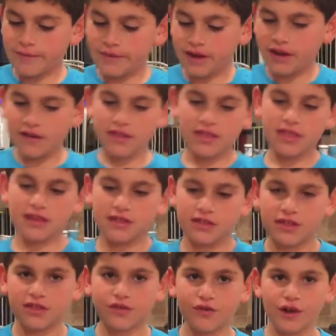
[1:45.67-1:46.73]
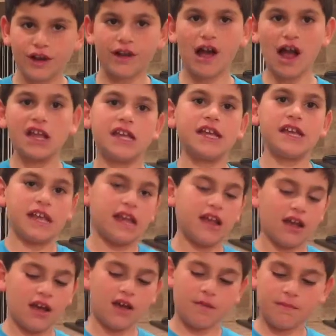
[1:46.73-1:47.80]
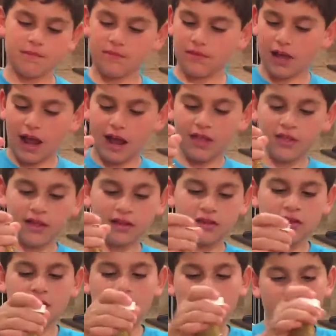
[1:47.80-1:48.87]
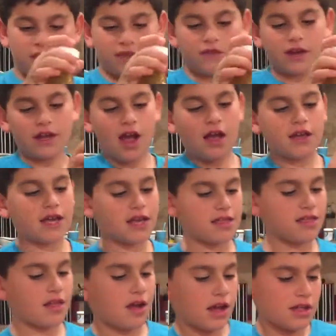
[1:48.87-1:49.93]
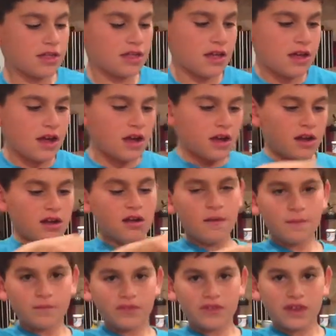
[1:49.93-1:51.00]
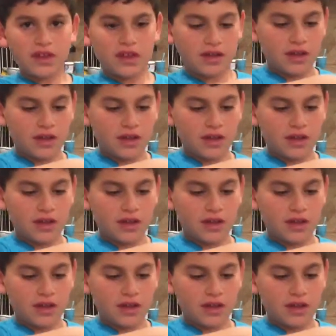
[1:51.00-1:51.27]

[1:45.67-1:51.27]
here's this Soyaki Island Soyaki sauce, and